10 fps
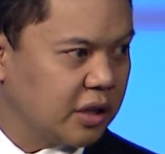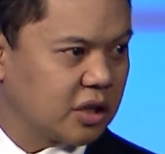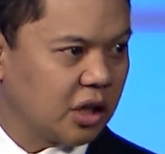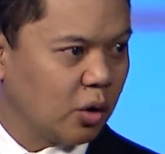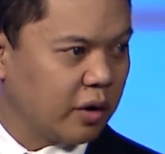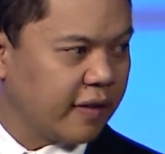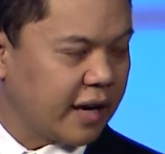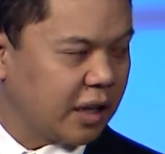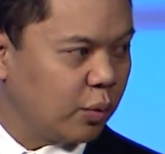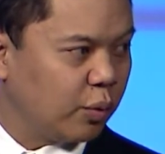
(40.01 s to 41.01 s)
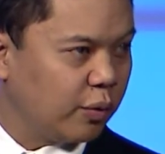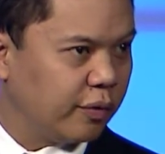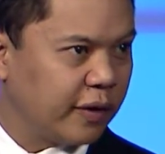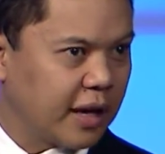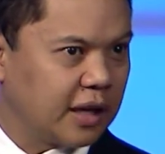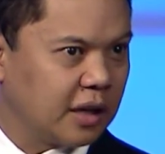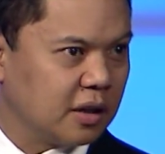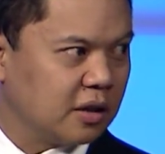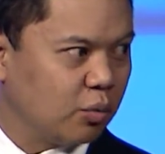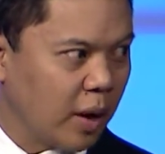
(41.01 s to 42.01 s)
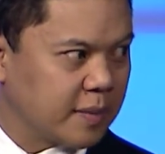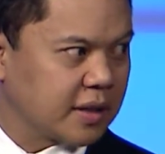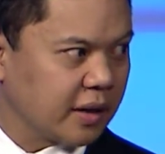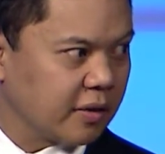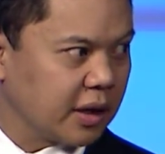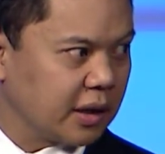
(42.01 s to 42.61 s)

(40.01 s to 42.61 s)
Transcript: It's going to go on the Vatican website, right?